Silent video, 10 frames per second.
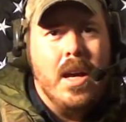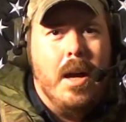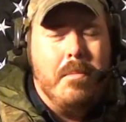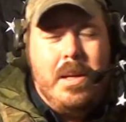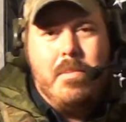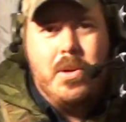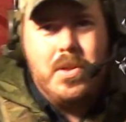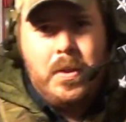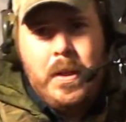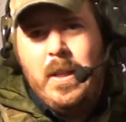Me
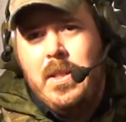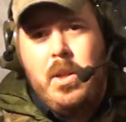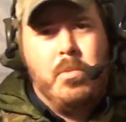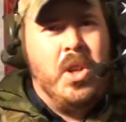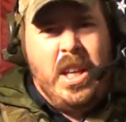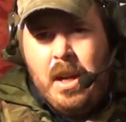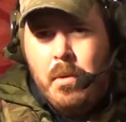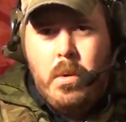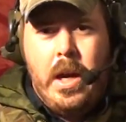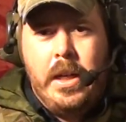personally, seems like
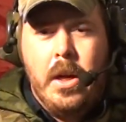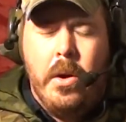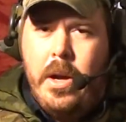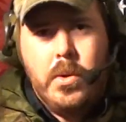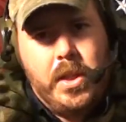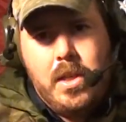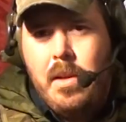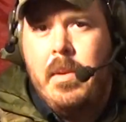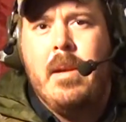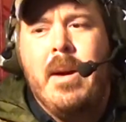everywhere I go, I always get
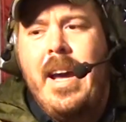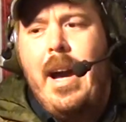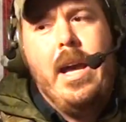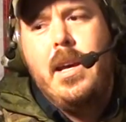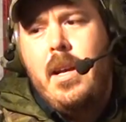something on my eye.